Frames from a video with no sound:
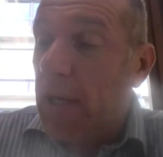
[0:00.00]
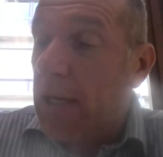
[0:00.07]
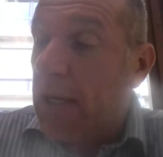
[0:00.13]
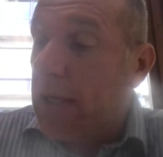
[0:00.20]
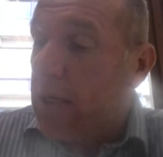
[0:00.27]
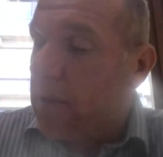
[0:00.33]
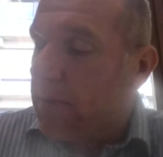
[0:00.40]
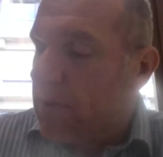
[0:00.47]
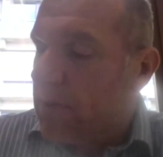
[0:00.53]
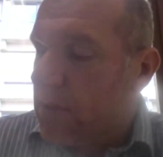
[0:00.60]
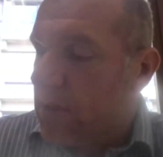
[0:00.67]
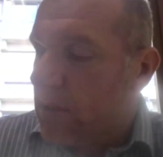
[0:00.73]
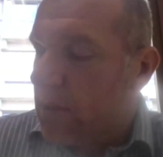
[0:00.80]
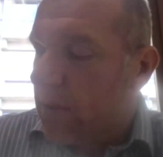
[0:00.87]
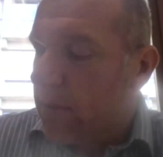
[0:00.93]
PI of
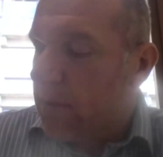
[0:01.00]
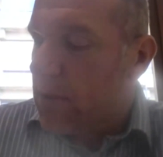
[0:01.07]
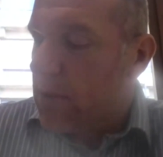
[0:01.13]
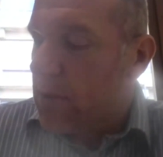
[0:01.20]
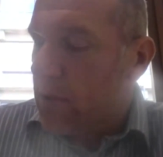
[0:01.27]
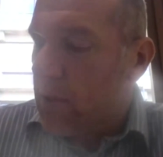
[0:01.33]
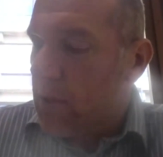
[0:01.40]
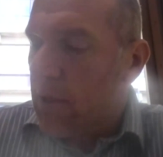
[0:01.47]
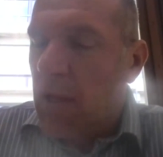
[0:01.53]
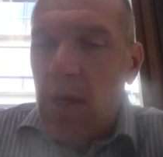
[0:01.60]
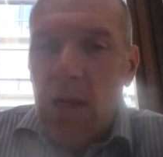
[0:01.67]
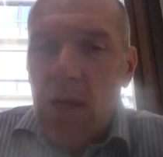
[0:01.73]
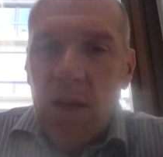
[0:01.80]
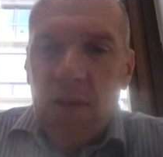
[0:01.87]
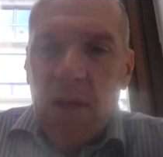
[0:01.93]
this of this study.
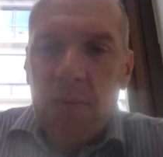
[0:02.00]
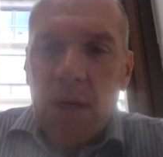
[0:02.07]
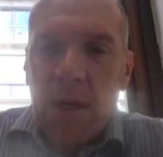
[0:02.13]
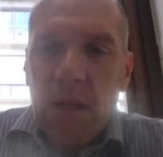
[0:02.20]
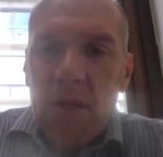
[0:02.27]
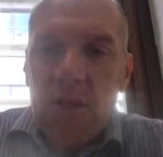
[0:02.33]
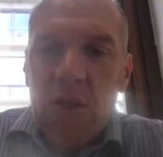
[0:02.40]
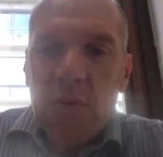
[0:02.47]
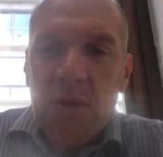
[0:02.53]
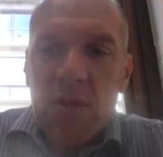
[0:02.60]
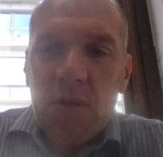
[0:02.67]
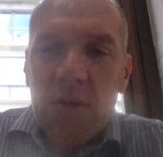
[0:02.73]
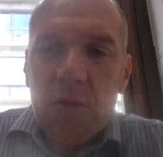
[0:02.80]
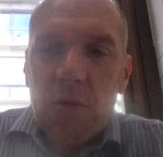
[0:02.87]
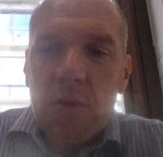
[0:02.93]
Now, my last
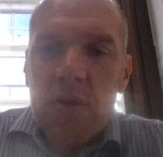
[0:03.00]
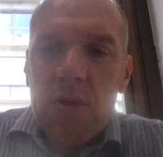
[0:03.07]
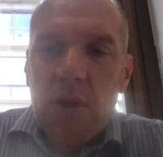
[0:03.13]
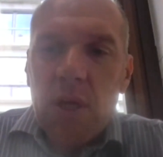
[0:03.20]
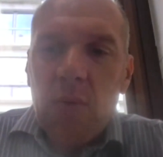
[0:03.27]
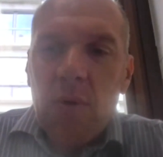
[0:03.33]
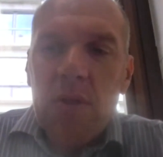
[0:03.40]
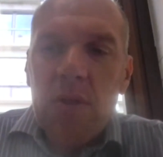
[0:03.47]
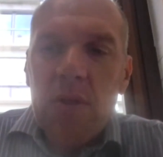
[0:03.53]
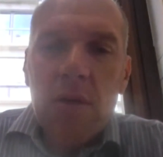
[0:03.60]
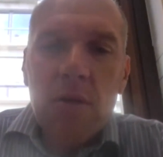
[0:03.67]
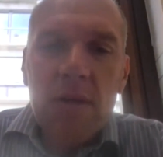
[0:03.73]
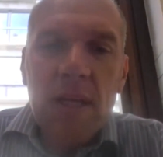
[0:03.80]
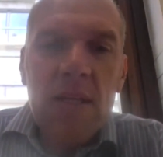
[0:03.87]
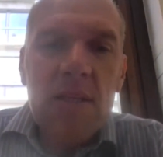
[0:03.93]
question to you is: Okay, what are
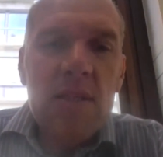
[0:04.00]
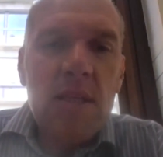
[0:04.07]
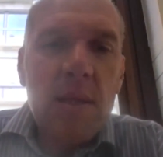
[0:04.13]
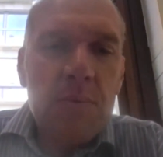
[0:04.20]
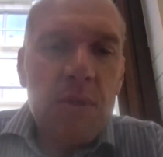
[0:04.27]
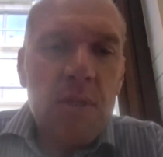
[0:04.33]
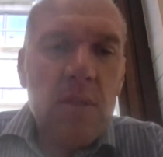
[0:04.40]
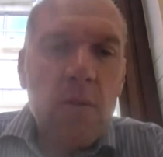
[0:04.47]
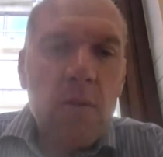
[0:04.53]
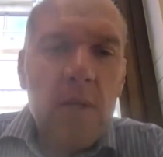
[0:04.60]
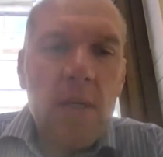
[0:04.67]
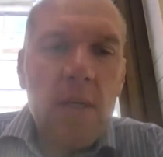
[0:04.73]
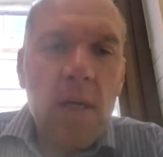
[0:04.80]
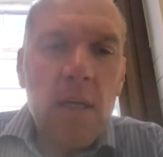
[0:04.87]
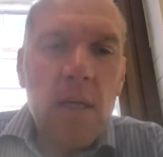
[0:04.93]
your next steps in
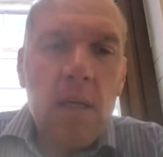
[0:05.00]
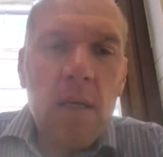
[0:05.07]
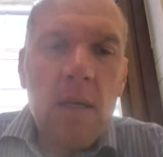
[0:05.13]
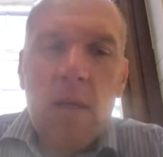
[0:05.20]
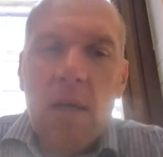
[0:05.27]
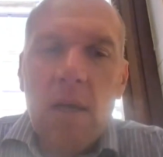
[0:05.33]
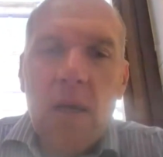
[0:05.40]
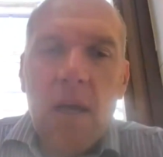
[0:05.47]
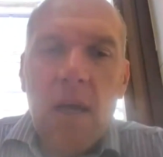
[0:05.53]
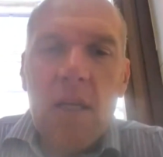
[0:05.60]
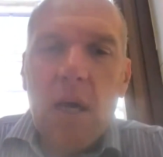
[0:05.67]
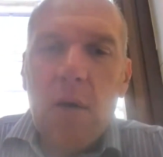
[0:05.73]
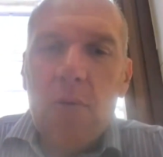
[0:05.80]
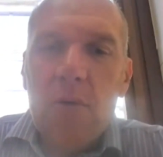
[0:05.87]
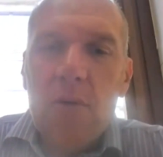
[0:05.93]
your career? And
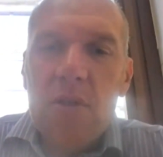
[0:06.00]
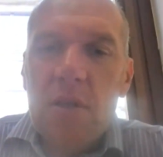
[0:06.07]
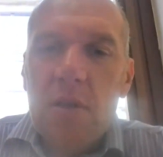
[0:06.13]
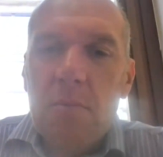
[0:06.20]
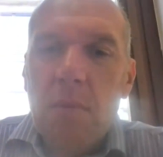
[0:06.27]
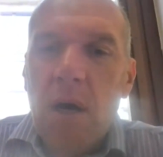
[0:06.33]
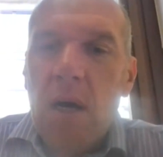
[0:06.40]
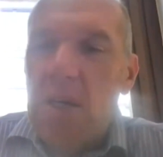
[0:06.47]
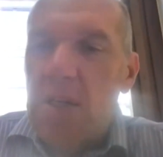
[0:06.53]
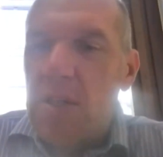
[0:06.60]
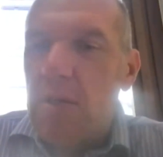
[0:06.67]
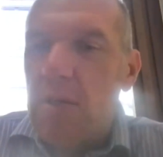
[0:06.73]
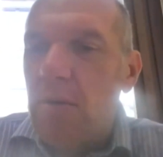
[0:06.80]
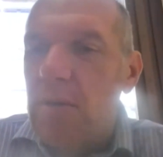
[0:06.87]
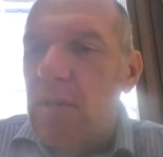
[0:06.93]
how does the
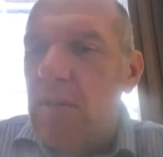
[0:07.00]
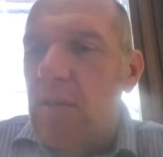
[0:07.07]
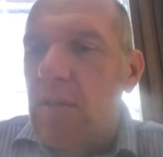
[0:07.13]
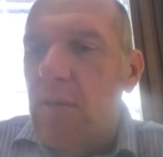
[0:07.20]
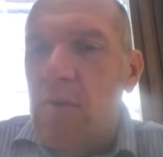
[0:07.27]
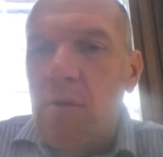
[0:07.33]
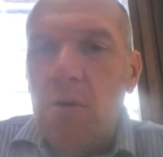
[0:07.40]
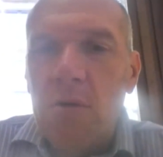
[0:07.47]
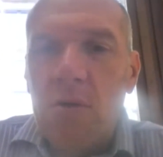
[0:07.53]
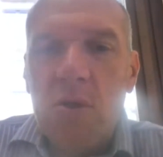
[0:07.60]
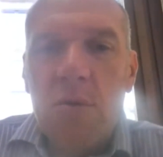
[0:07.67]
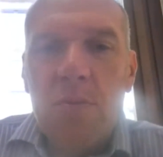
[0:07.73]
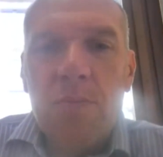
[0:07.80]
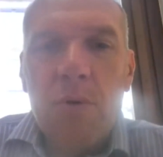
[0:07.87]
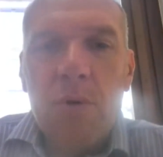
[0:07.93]
master of this research
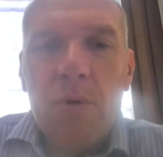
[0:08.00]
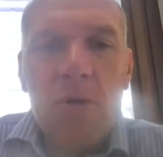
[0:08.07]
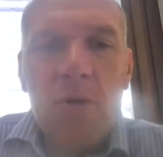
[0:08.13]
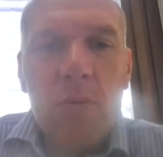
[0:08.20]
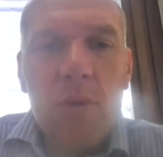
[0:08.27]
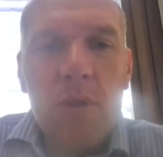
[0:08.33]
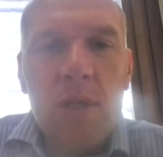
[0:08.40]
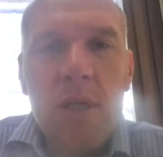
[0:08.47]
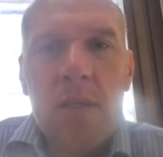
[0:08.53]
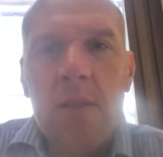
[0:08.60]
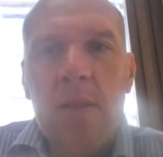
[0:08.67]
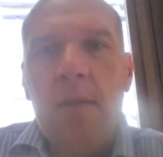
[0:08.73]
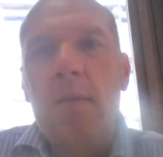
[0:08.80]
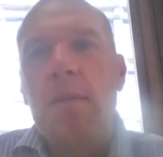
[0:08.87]
support you with that?